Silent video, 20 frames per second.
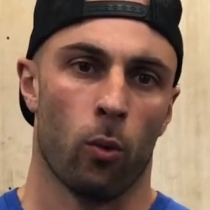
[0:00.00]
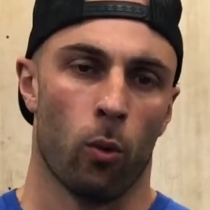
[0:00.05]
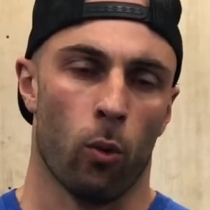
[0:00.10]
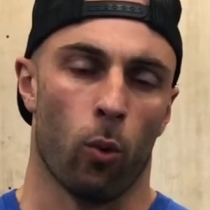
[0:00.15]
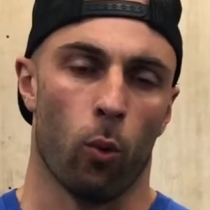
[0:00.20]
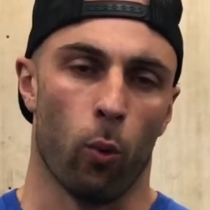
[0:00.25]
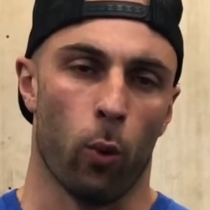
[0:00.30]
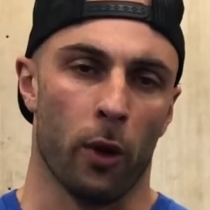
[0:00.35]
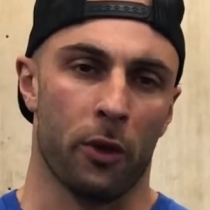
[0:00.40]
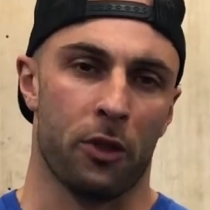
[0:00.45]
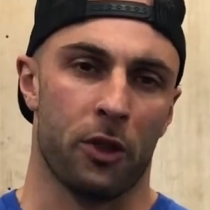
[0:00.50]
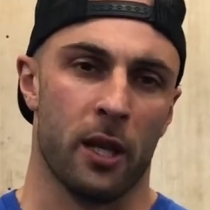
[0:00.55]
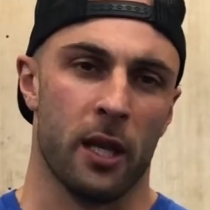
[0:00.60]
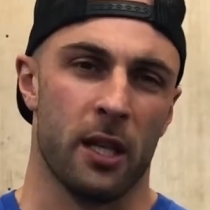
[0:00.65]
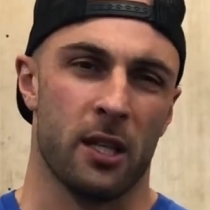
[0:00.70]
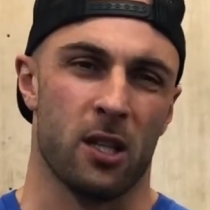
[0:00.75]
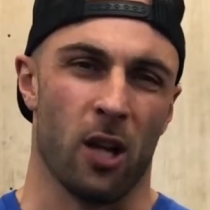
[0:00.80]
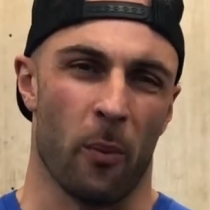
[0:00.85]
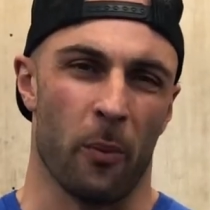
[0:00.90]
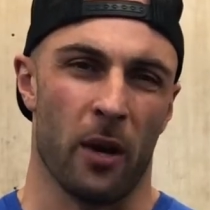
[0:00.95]
it. With the
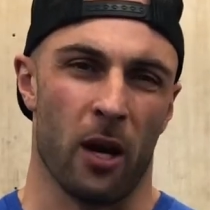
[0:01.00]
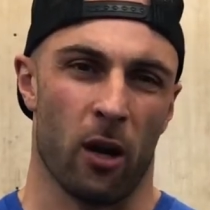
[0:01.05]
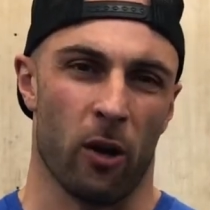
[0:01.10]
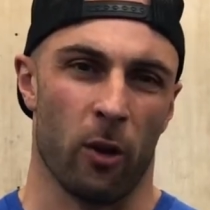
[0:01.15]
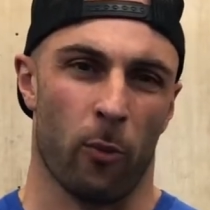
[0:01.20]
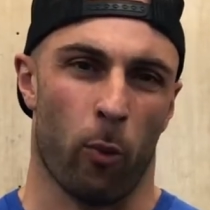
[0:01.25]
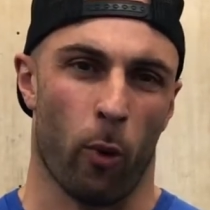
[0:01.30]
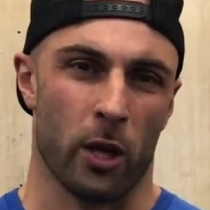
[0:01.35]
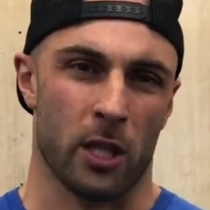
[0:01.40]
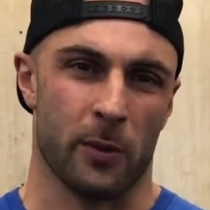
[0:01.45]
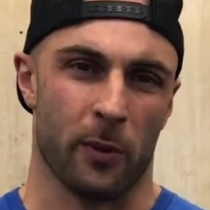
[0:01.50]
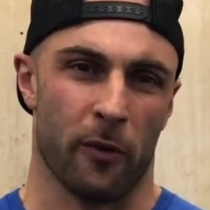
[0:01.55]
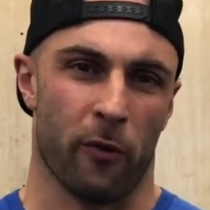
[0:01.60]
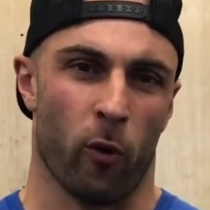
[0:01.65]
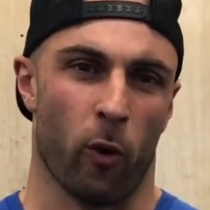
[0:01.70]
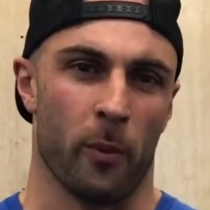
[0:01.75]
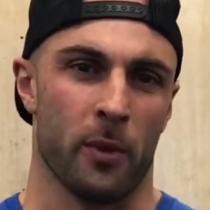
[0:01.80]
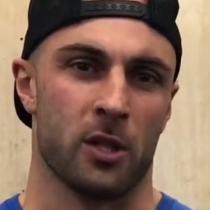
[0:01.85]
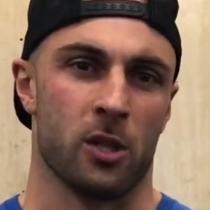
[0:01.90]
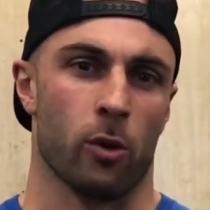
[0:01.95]
dumbbell, the points of
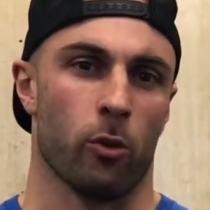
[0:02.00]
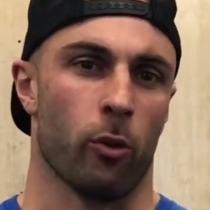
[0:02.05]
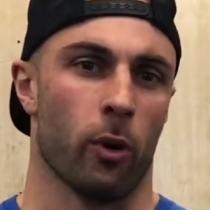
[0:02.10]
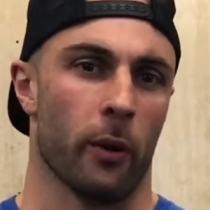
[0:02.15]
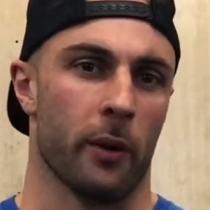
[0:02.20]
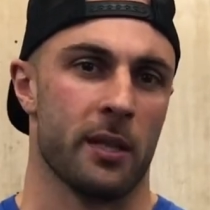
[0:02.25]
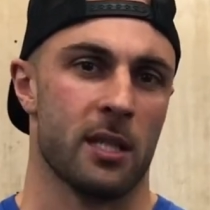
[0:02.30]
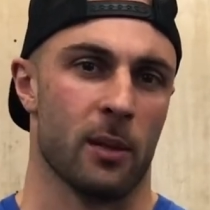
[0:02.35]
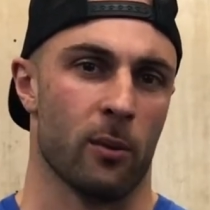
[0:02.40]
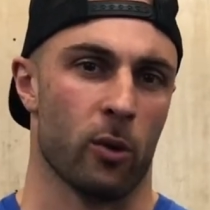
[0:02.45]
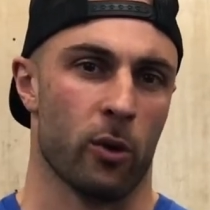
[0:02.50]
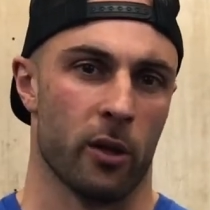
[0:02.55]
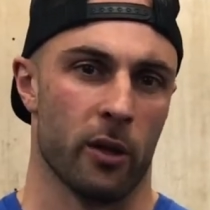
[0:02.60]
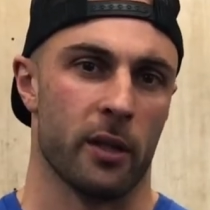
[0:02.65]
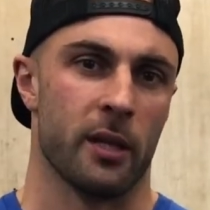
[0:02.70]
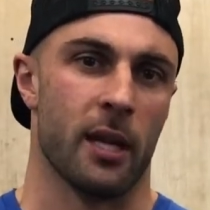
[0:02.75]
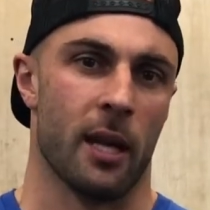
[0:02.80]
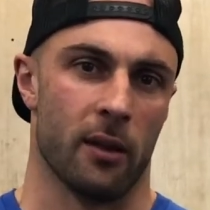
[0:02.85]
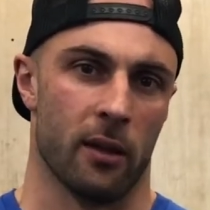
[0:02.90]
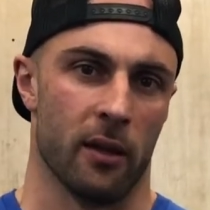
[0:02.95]
performance are really similar to the
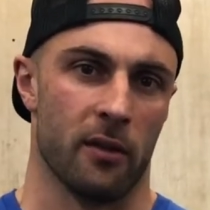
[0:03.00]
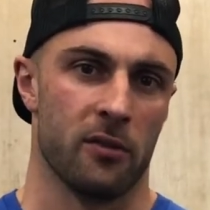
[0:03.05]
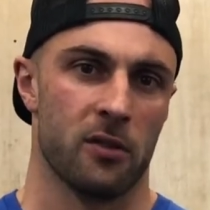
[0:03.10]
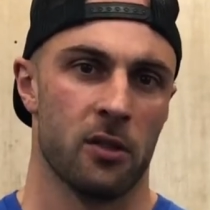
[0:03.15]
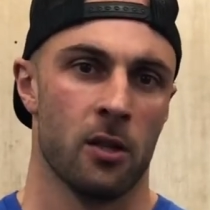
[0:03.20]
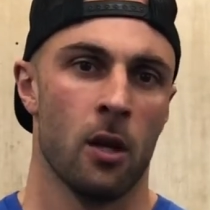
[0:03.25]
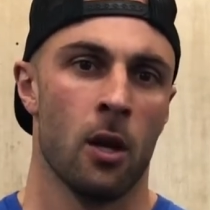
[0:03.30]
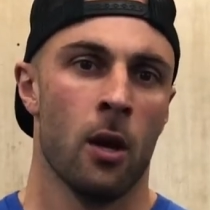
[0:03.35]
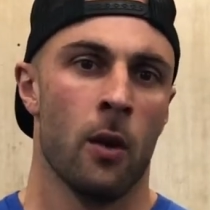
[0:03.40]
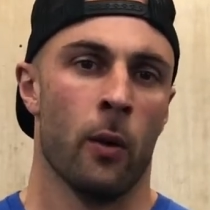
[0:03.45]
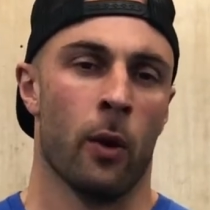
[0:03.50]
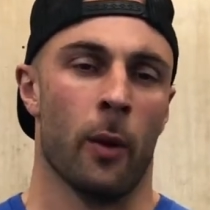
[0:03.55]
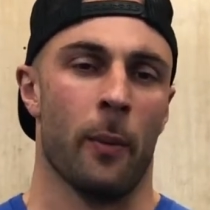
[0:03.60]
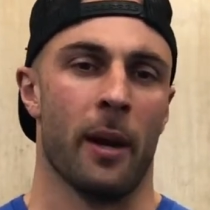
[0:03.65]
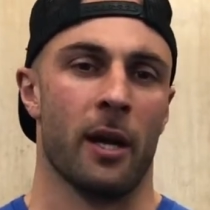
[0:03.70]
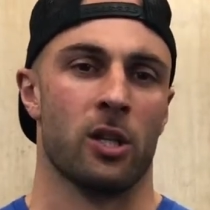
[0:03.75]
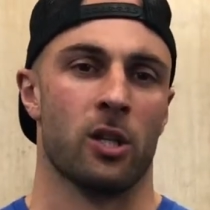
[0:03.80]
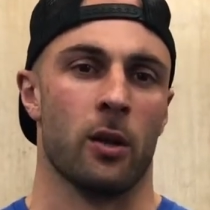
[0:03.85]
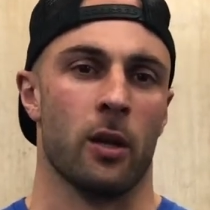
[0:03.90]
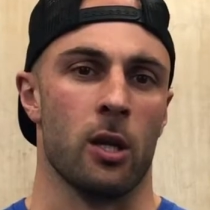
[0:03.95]
deadlifts. I'm going to make
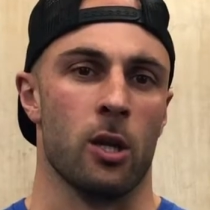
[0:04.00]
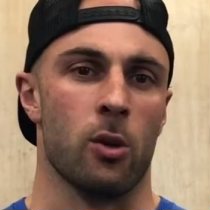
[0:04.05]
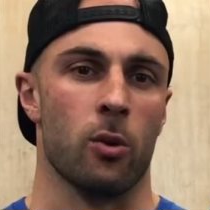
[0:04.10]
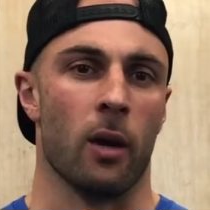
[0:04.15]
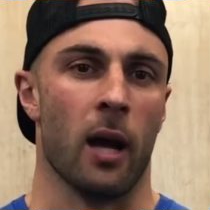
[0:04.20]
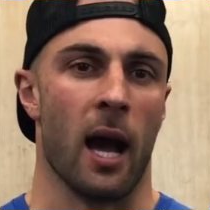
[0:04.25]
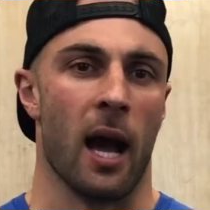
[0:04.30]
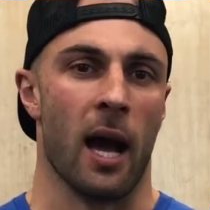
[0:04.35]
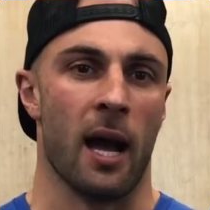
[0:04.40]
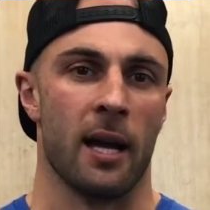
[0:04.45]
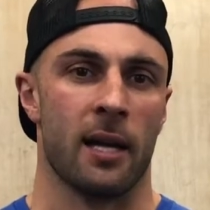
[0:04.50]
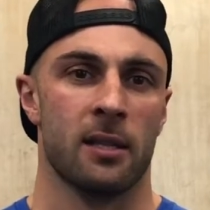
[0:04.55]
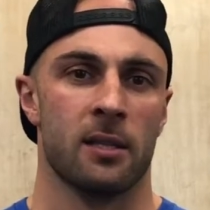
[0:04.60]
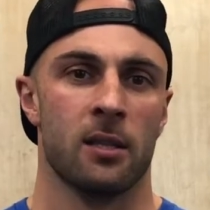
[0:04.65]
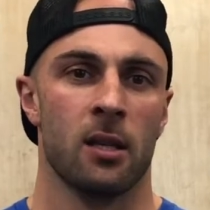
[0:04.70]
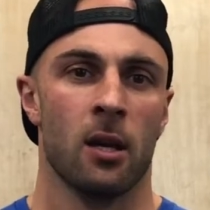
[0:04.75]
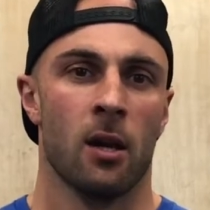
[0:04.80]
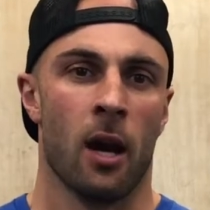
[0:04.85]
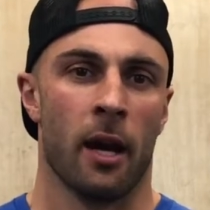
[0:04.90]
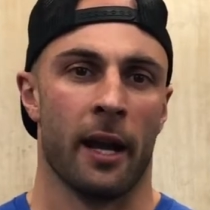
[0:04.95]
sure that you guys,
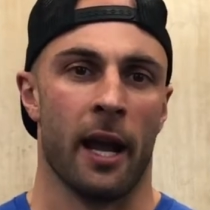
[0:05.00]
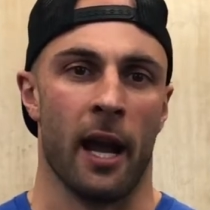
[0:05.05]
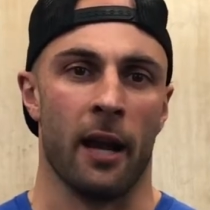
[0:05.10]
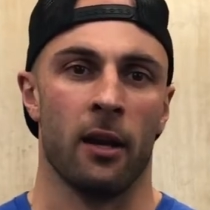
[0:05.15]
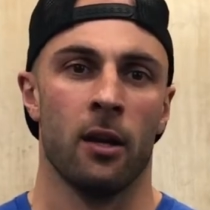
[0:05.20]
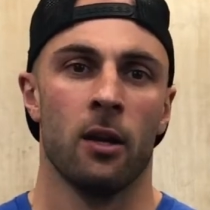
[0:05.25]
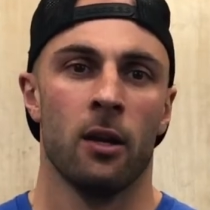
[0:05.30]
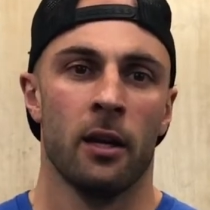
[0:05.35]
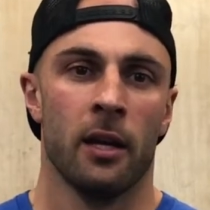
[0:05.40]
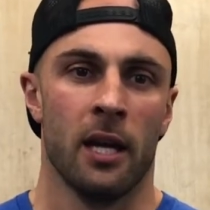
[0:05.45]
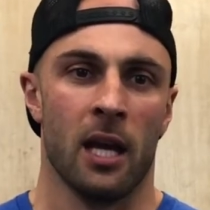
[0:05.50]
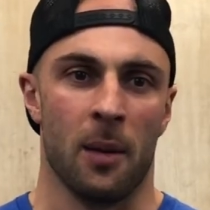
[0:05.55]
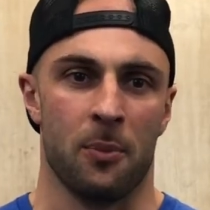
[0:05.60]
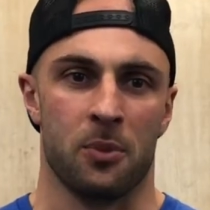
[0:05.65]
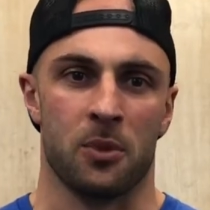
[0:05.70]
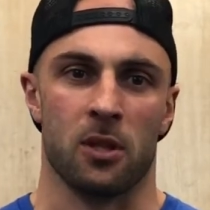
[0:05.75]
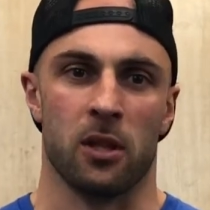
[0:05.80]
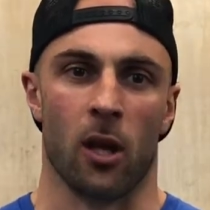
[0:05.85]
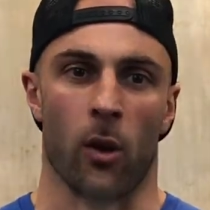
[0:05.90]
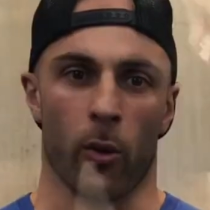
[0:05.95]
again,
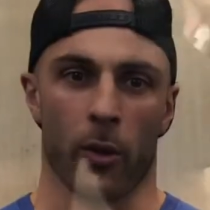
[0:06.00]
hips lower